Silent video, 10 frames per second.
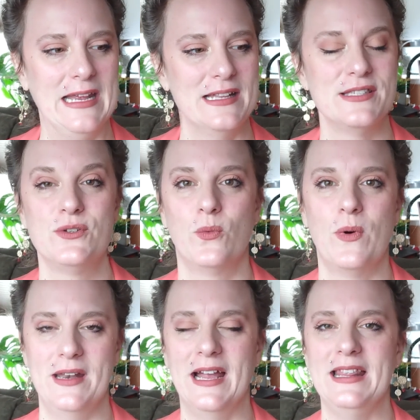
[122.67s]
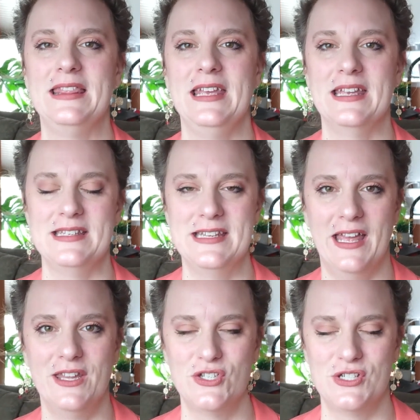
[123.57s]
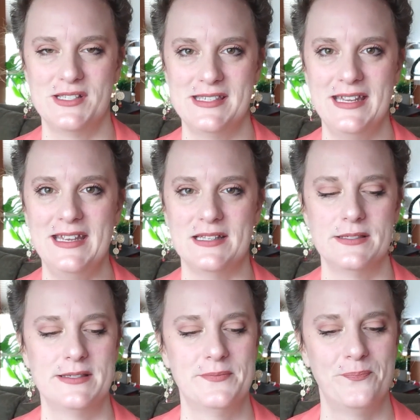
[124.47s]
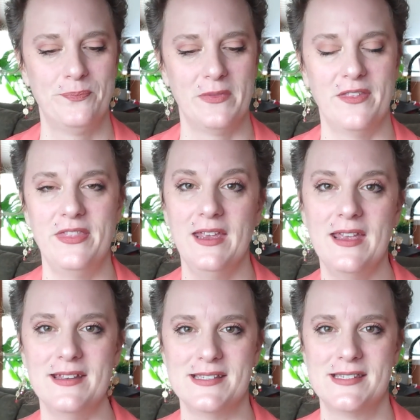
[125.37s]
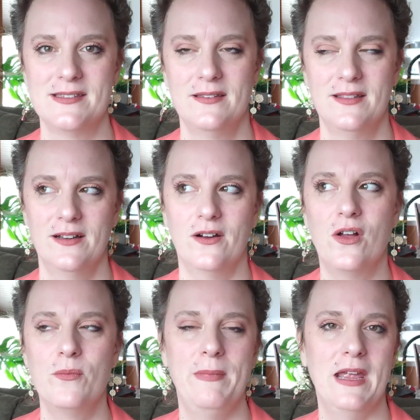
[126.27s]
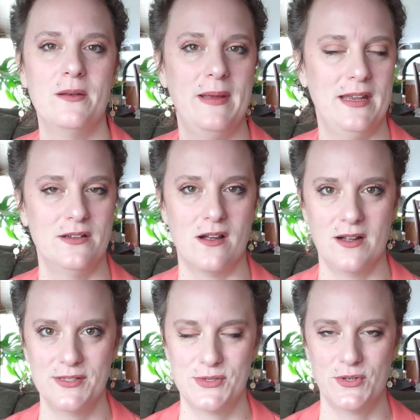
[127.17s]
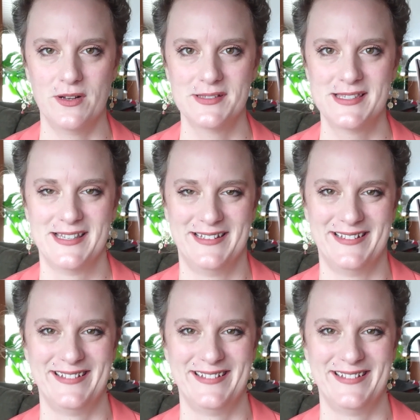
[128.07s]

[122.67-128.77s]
against what I think intelligence is. The thing is, they're all man made constructs.